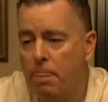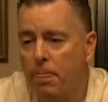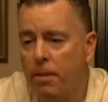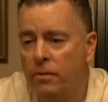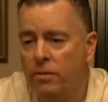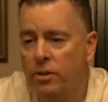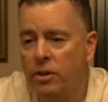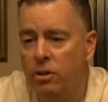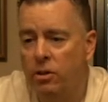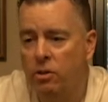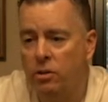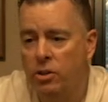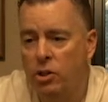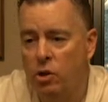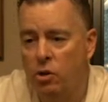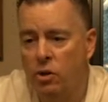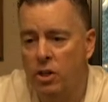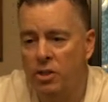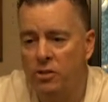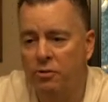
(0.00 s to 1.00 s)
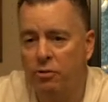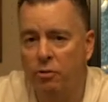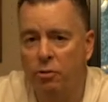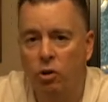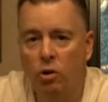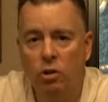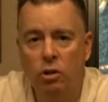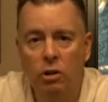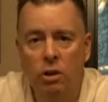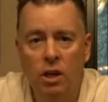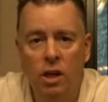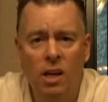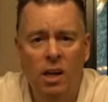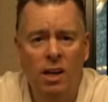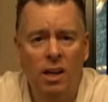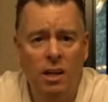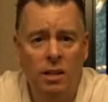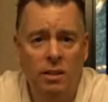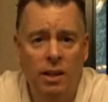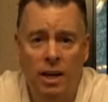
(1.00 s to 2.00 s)
There is fruit,
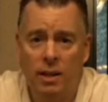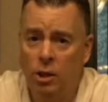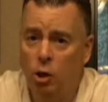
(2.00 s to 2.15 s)
not